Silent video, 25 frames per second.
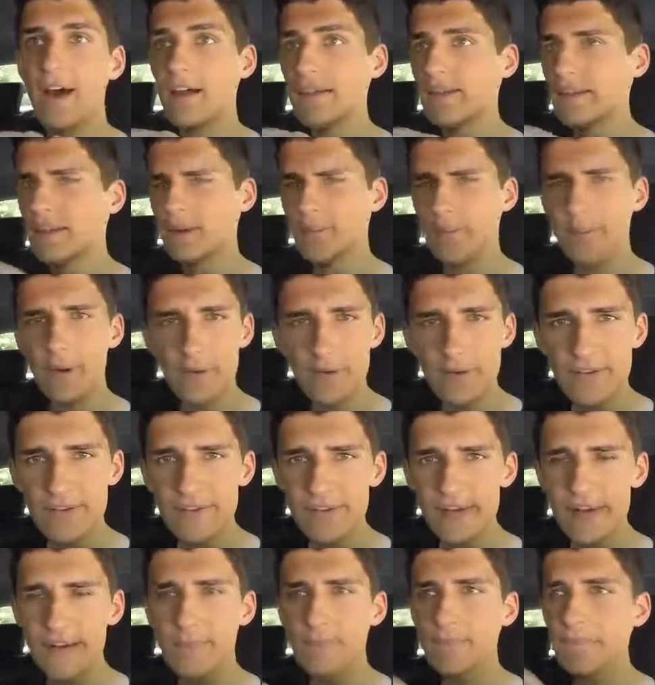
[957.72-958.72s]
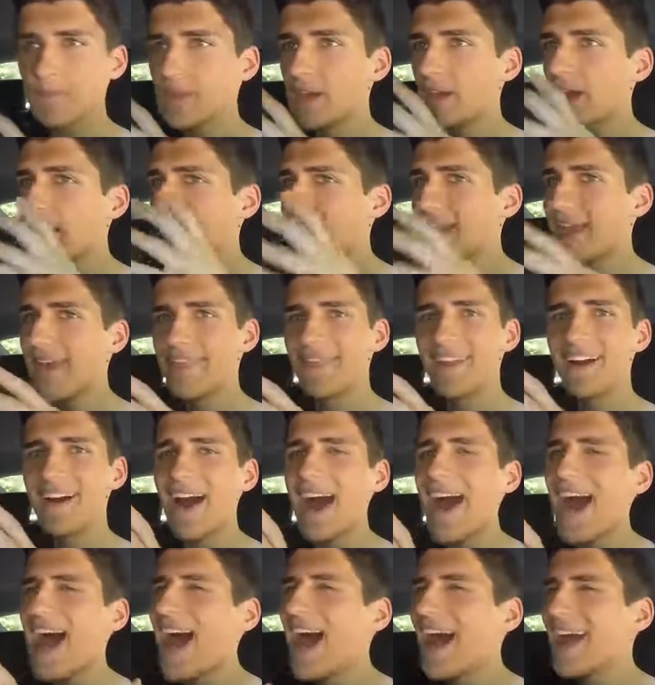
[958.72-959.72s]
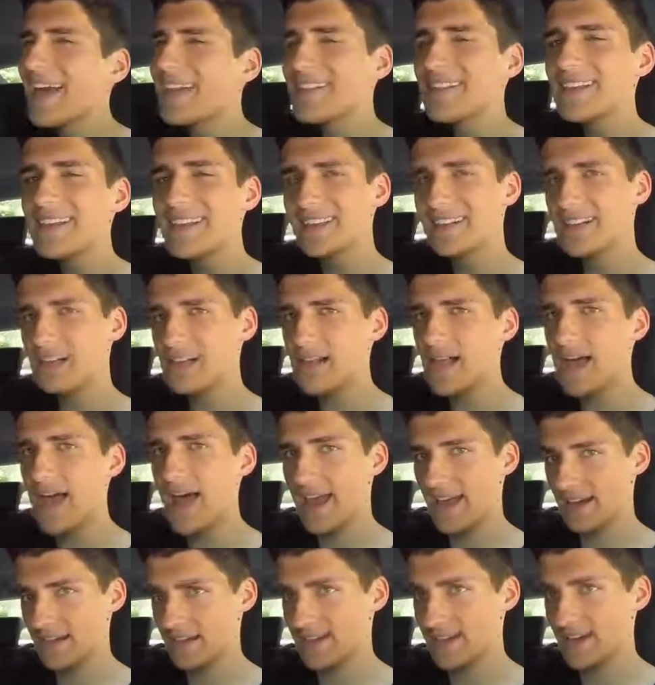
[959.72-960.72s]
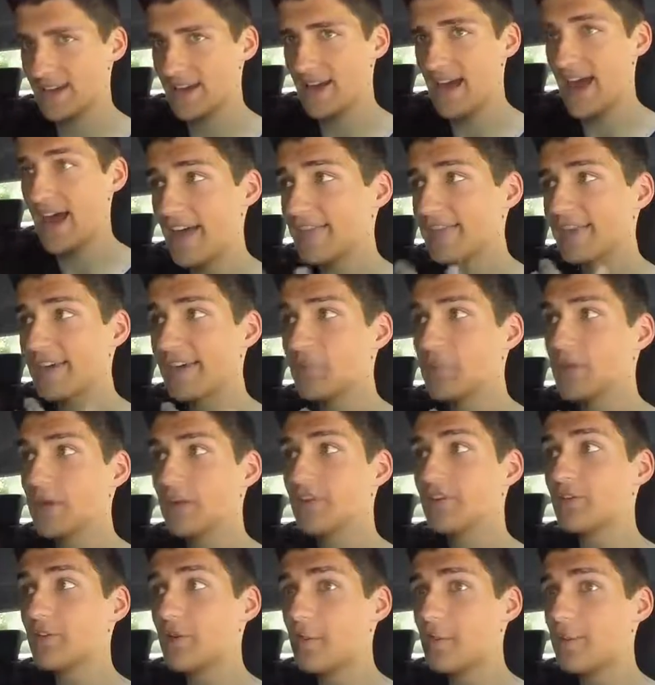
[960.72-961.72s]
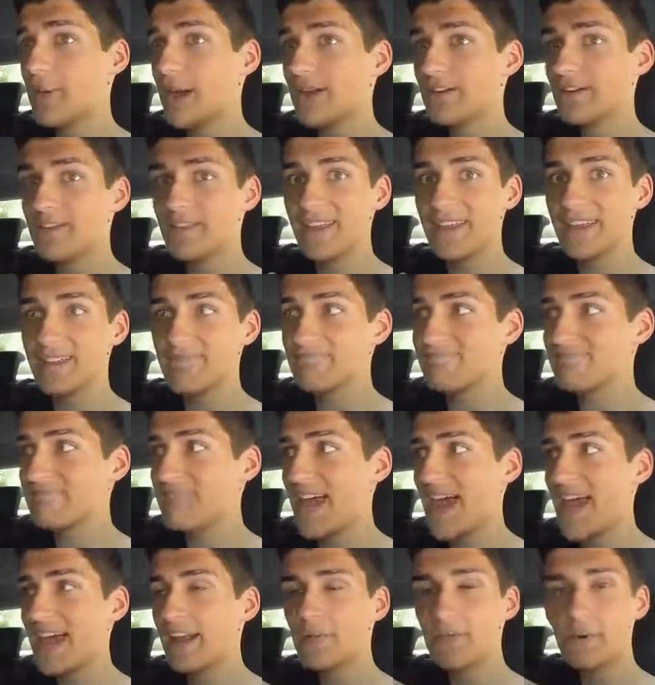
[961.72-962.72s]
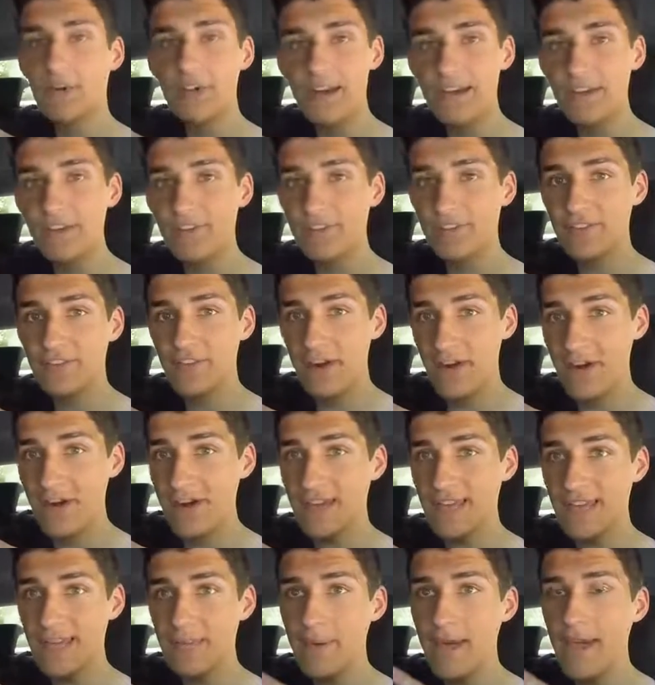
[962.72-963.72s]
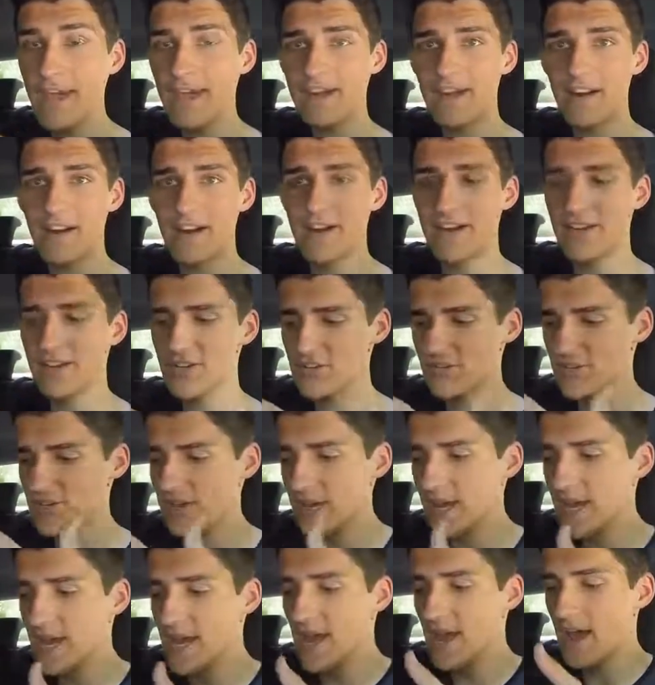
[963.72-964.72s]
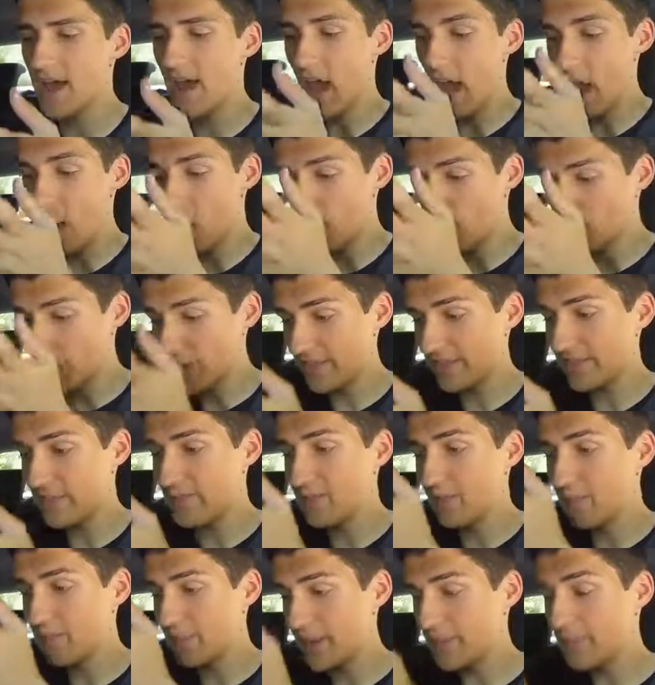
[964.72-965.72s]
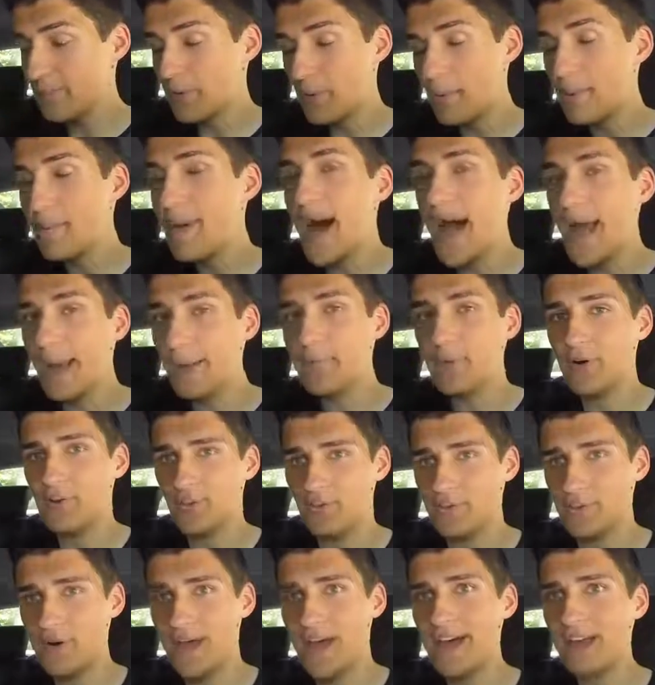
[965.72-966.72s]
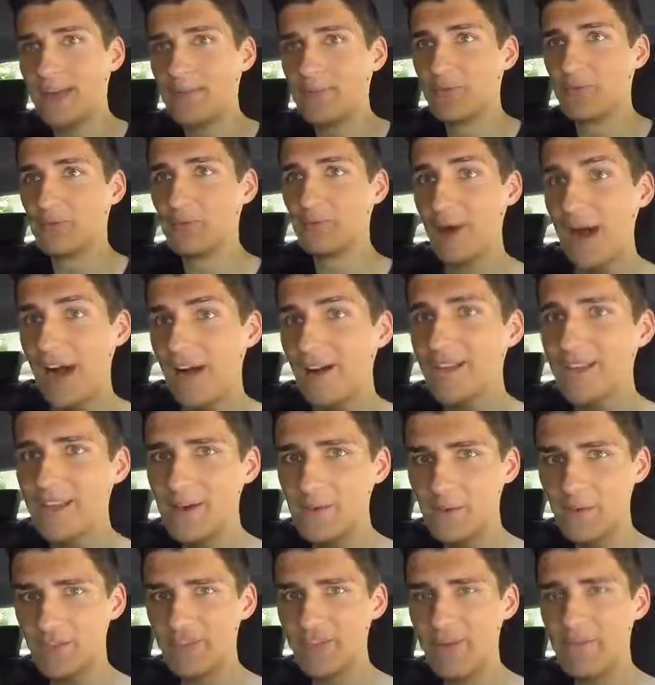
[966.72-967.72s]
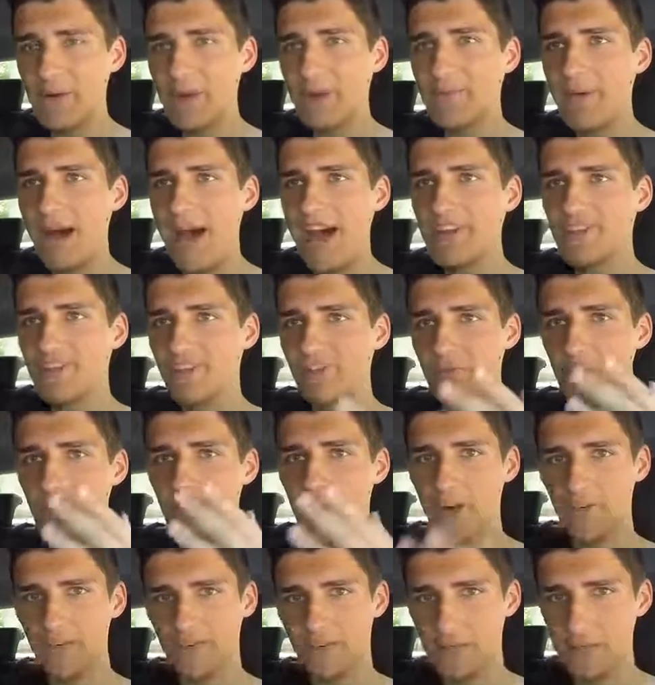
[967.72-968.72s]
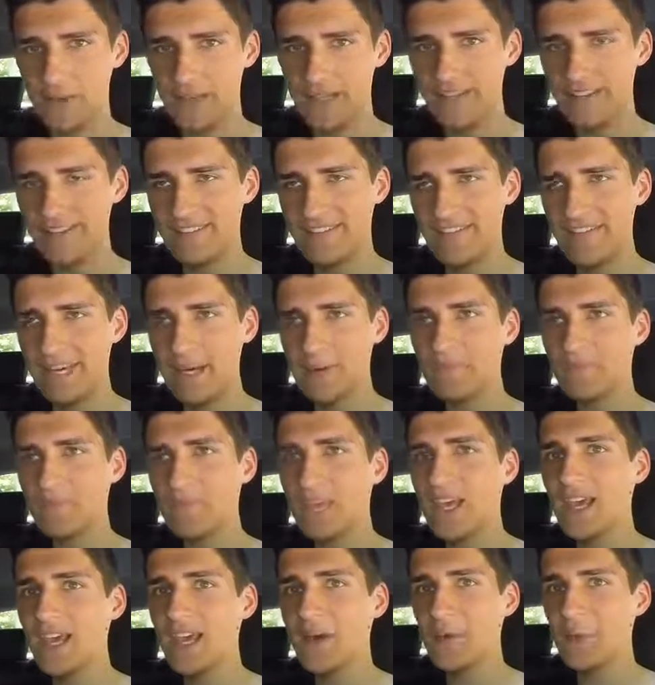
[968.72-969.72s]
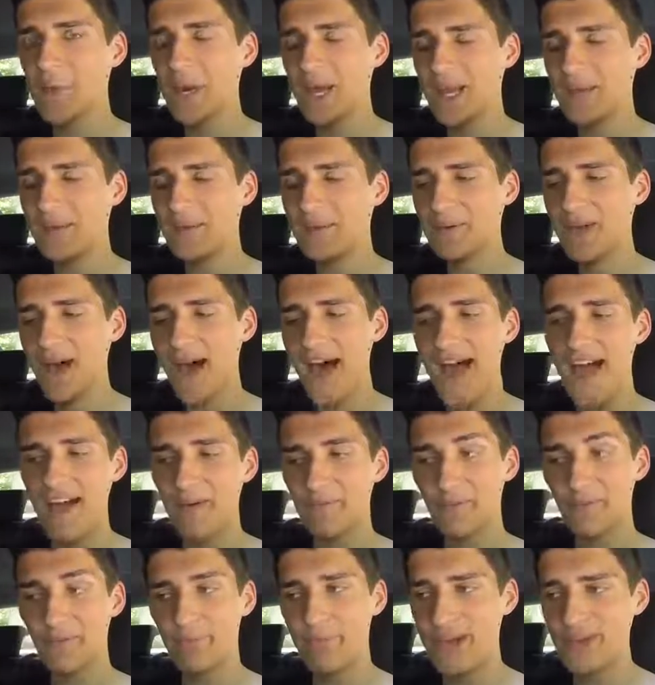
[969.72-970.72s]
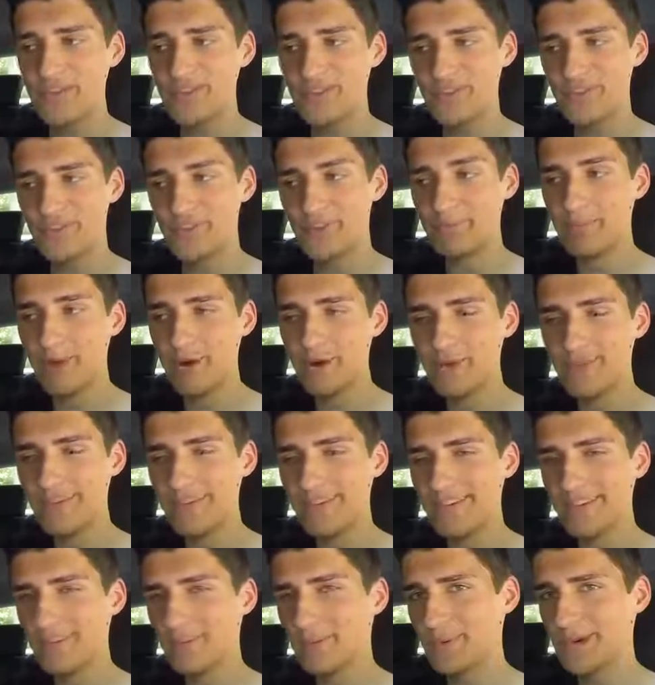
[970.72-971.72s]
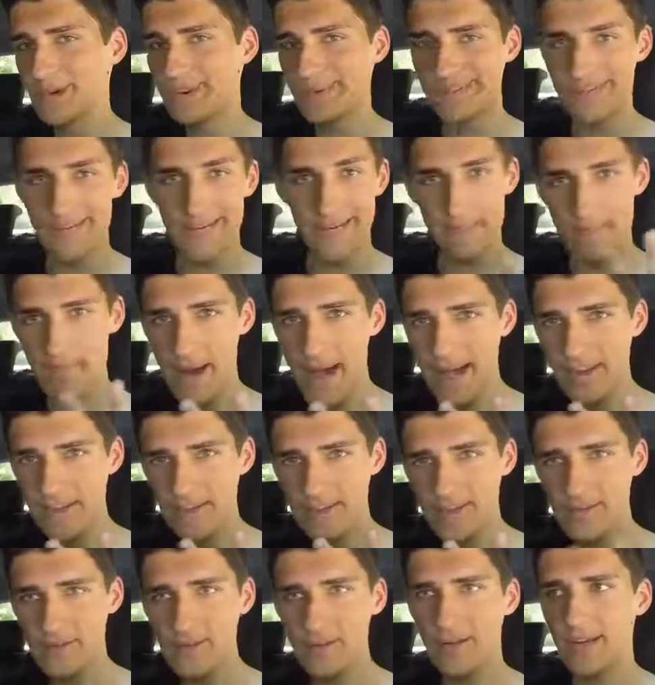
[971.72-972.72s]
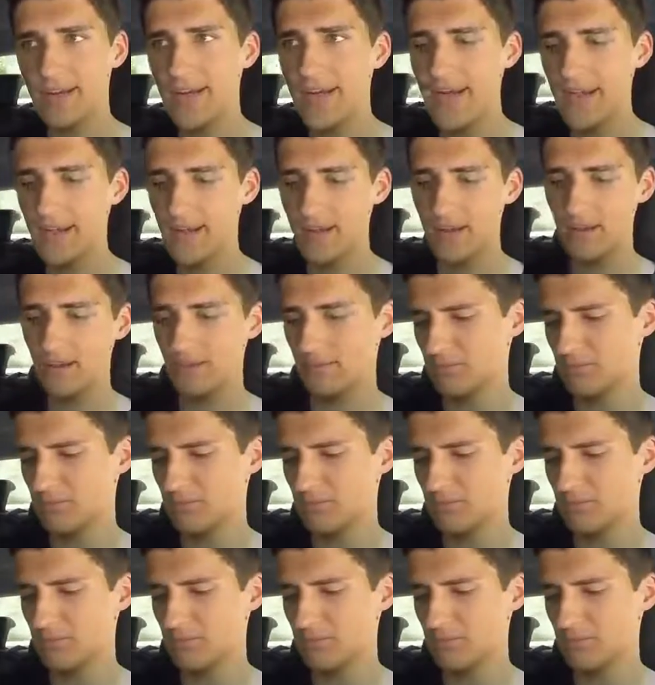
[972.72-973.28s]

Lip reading: a little bonus item, again, they're highly inclined. I think we do it better than anyone else on eBay in our industry with people buying multiple items. Rarely will somebody buy just one from a listing, when I have specials and bonuses where it's like buy 2, you get